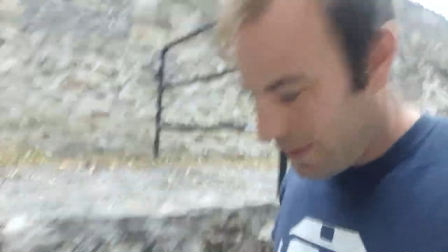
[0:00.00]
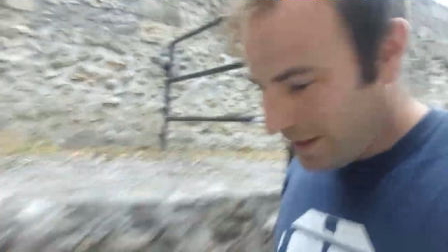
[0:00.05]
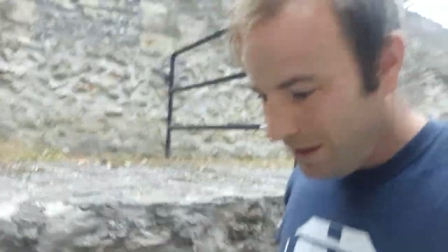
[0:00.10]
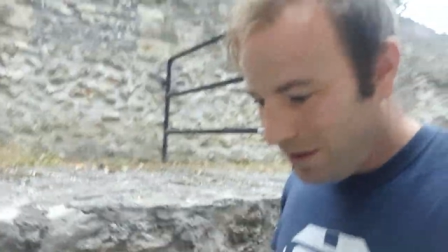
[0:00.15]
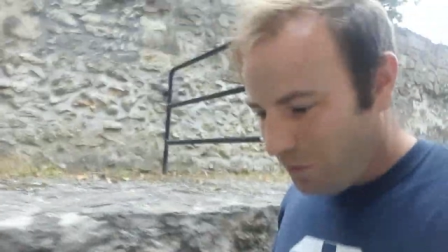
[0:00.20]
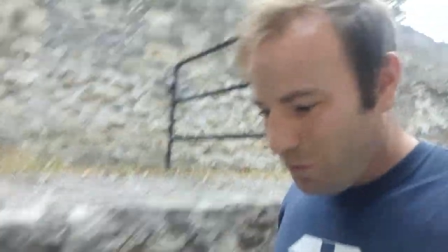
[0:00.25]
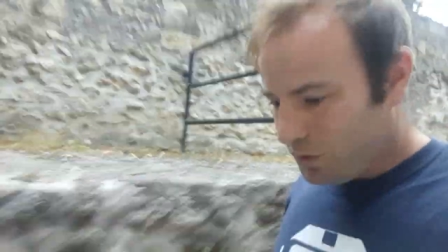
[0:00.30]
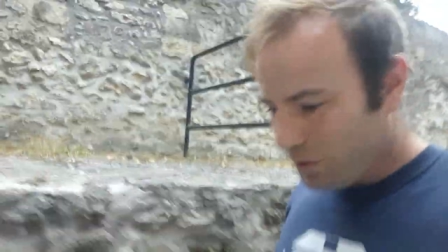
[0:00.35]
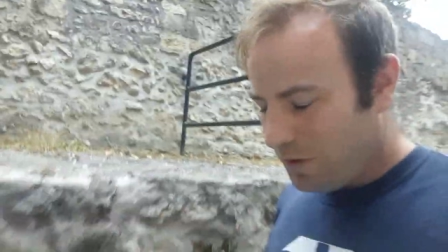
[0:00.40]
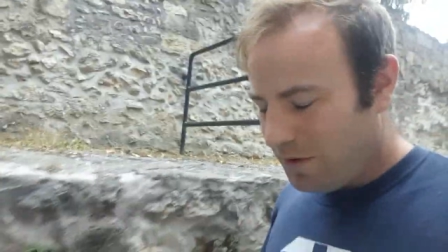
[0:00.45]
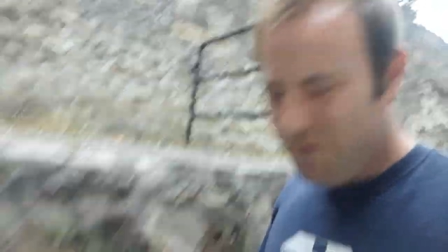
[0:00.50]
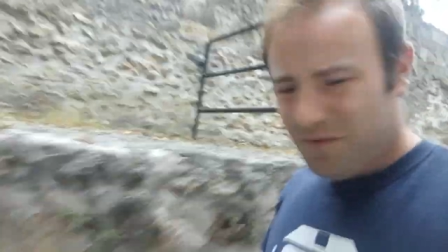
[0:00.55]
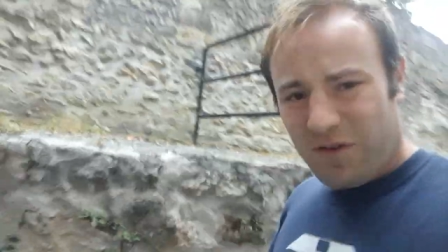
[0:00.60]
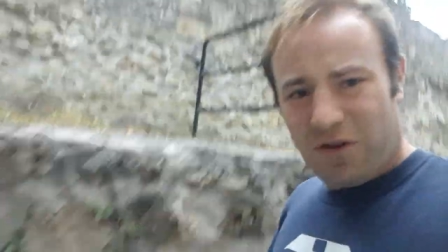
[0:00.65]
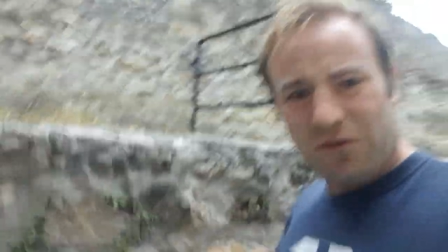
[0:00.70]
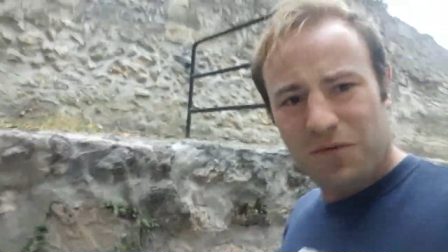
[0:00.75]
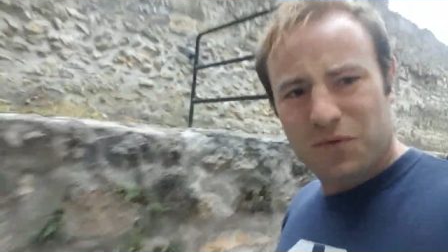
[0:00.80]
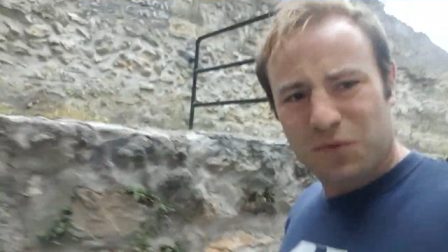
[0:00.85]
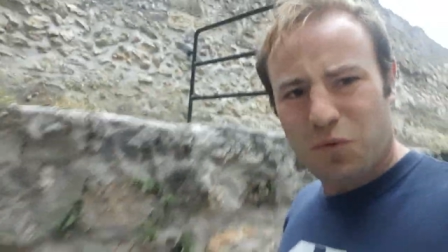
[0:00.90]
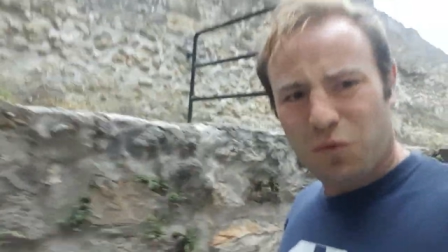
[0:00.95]
It also
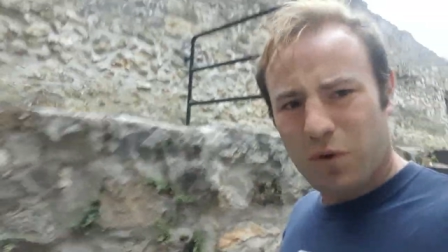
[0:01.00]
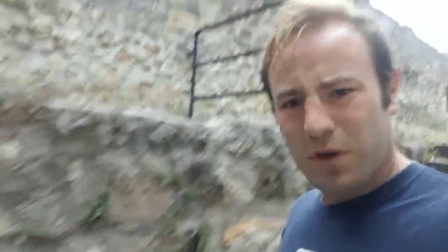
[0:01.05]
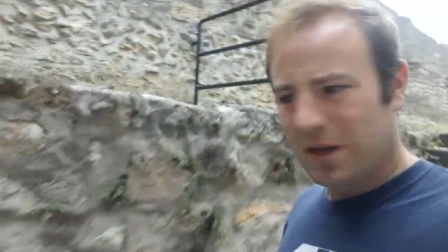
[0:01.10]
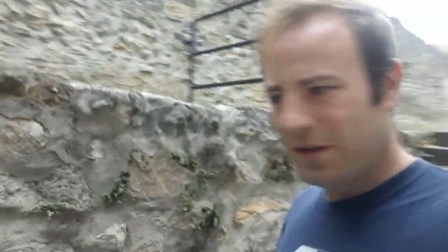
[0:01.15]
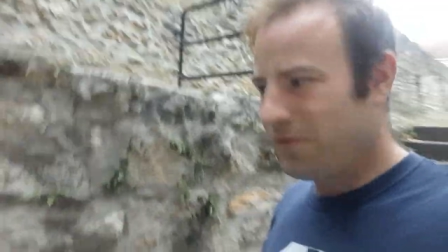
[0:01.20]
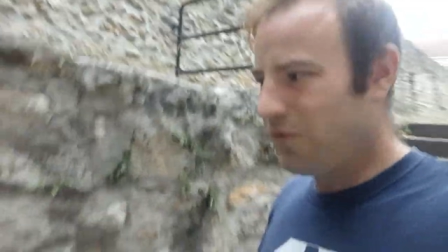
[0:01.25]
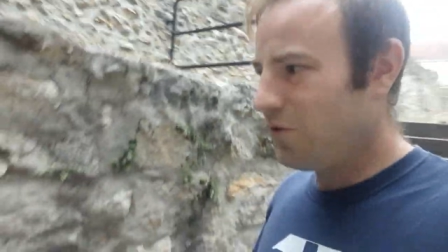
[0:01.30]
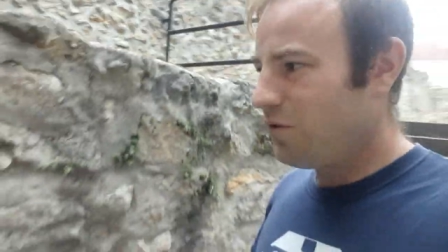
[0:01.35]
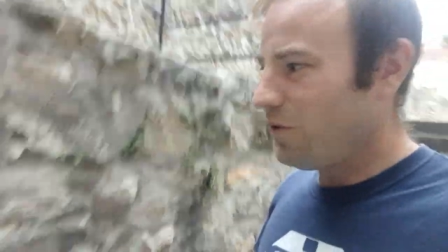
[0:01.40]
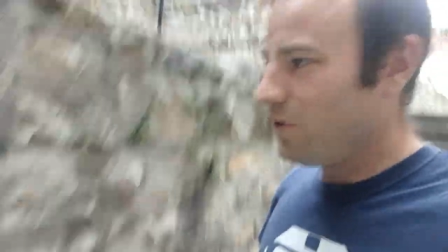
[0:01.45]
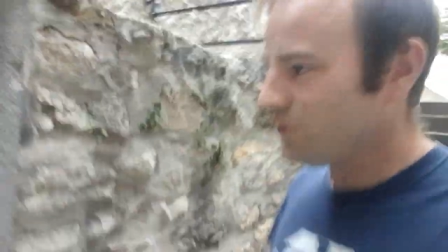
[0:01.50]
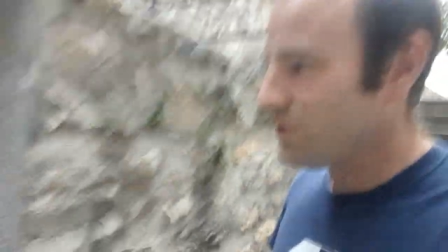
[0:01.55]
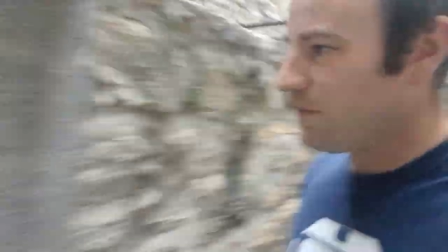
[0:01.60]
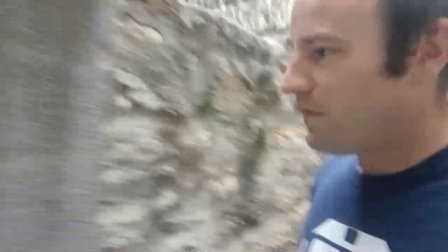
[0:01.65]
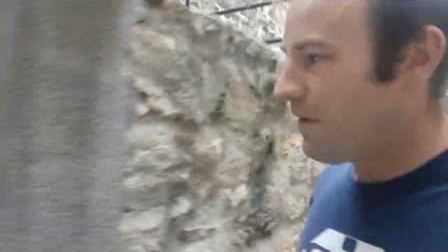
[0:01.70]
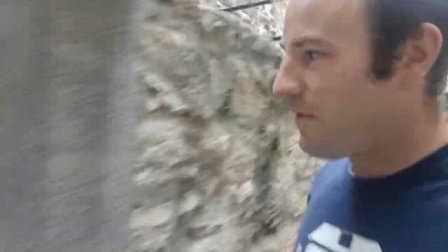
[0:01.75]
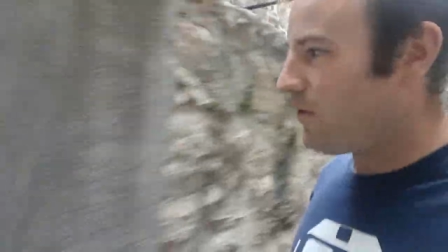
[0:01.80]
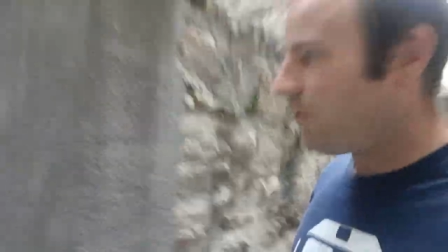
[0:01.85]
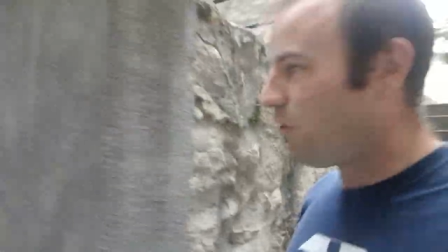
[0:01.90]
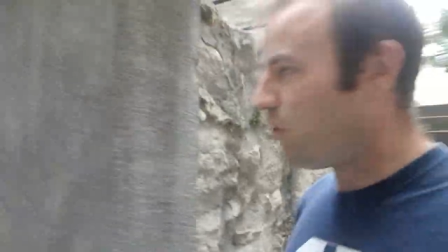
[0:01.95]
involves walking through lots of
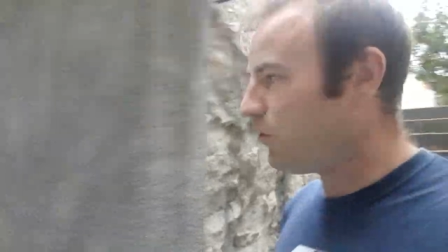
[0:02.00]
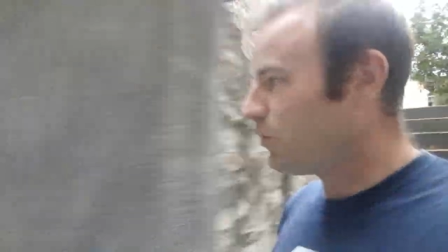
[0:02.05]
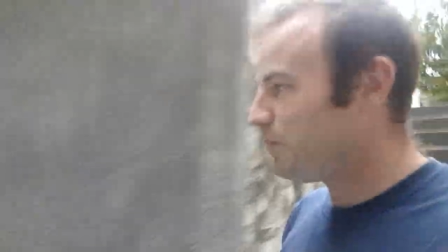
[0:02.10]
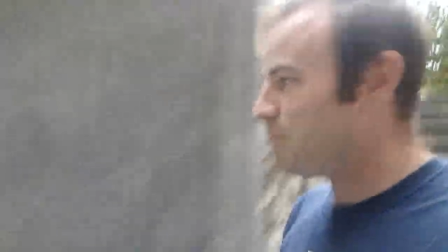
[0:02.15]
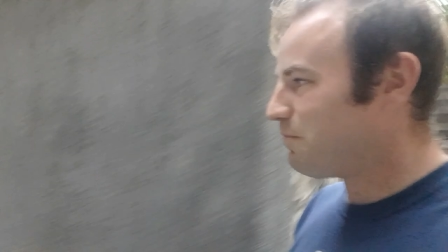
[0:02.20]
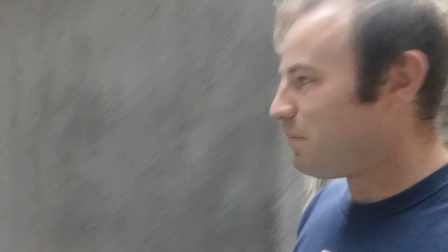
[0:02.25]
other odd